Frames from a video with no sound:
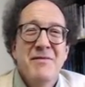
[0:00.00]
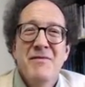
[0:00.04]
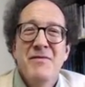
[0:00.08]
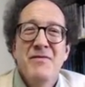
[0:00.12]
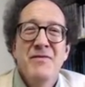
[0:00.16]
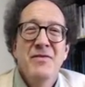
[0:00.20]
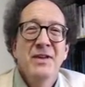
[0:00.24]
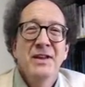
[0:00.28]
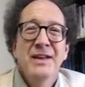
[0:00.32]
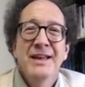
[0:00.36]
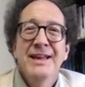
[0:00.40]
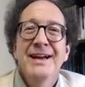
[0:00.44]

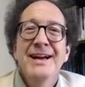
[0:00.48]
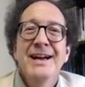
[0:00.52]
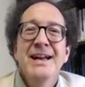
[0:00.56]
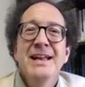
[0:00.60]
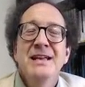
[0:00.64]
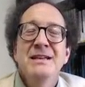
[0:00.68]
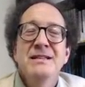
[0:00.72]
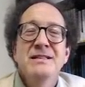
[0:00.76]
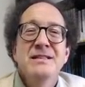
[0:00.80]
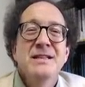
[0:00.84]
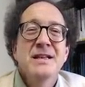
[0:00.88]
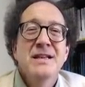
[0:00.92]

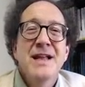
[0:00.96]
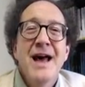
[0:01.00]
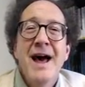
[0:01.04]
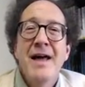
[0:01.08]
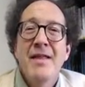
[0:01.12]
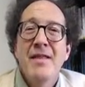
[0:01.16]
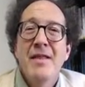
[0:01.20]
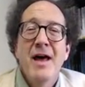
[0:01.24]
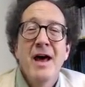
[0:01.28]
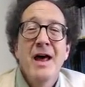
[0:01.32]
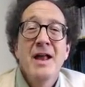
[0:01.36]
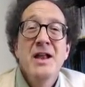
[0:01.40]
validity is
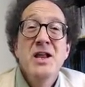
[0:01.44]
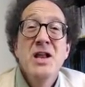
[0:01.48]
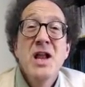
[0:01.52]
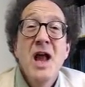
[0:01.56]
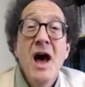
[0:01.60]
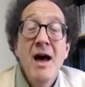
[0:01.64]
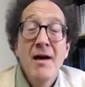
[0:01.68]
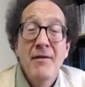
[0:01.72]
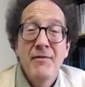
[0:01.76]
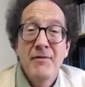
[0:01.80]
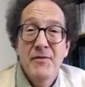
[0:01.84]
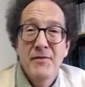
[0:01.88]
not
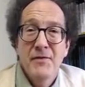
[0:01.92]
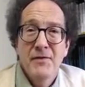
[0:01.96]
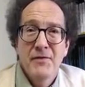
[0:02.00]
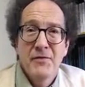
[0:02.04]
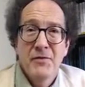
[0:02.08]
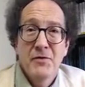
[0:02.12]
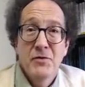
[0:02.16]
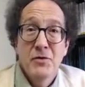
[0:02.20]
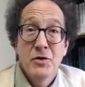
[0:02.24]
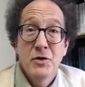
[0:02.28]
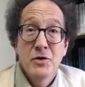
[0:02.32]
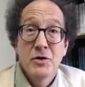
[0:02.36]
enough
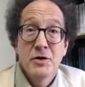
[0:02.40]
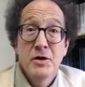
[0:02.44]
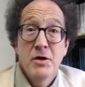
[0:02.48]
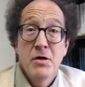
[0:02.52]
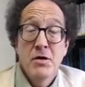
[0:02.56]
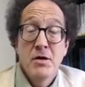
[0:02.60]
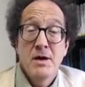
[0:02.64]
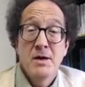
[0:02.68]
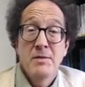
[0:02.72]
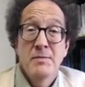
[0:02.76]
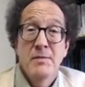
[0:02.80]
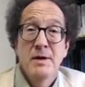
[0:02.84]
for a good
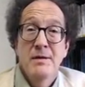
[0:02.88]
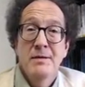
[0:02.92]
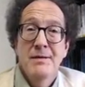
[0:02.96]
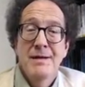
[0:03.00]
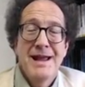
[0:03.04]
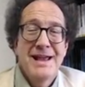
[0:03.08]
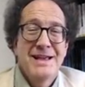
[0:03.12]
argument,